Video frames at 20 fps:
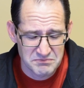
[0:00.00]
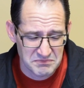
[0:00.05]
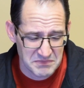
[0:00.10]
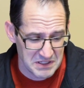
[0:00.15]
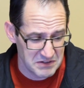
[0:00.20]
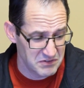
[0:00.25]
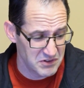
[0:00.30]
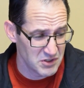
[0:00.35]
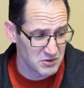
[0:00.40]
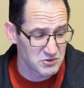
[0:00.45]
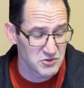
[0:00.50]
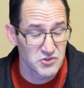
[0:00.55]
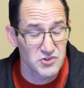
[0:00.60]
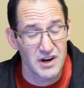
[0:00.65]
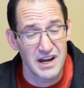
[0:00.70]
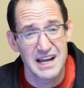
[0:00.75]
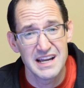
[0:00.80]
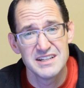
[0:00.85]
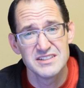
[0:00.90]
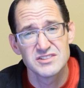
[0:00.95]
If you don't
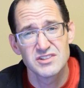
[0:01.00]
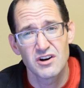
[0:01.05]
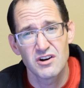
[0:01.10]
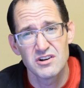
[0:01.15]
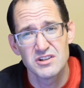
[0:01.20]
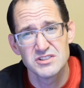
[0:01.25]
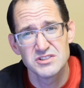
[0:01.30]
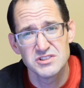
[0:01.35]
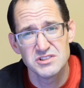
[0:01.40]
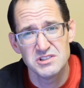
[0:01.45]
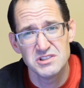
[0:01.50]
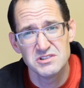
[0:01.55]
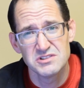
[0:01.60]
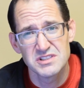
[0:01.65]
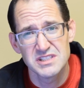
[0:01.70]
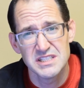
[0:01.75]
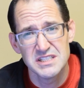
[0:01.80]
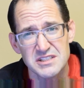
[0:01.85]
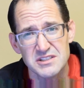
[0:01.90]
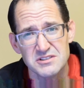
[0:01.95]
try as hard as you
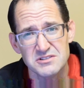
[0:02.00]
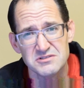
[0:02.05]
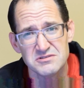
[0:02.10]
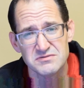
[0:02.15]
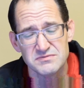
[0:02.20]
usually do?